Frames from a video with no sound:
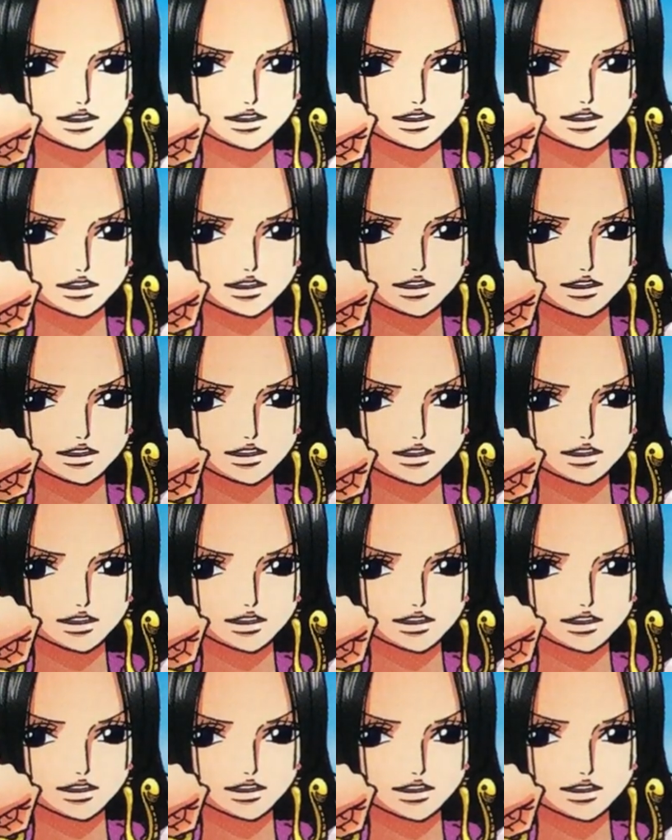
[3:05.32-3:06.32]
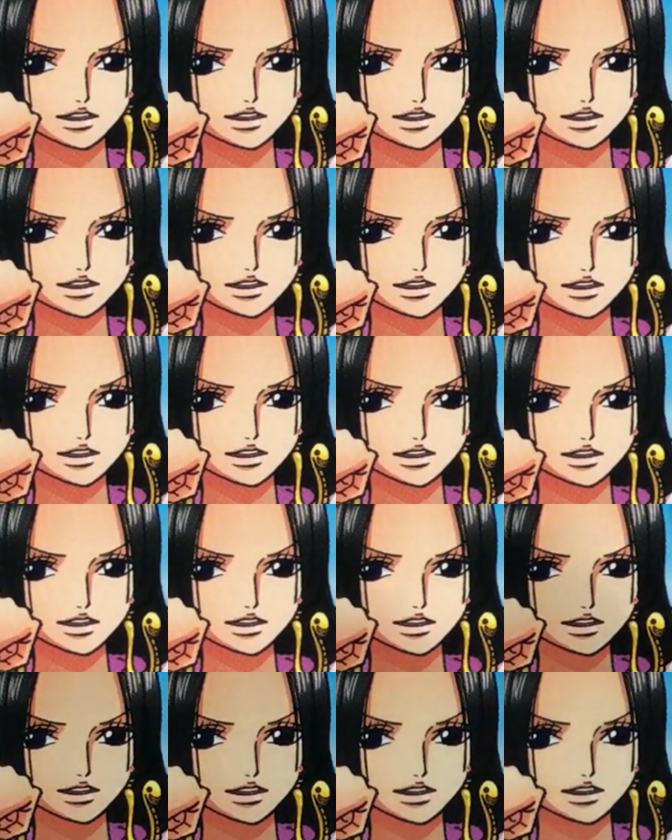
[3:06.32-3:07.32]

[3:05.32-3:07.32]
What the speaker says: (silence)